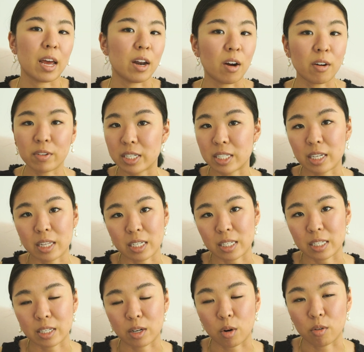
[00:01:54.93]
And obviously this
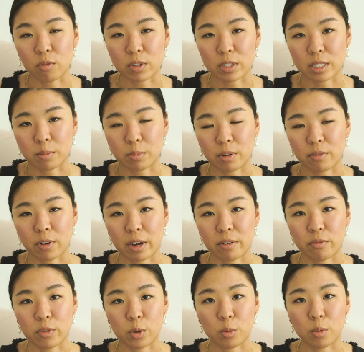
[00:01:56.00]
is an
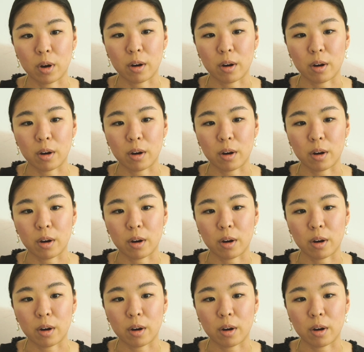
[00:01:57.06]
oversimplified view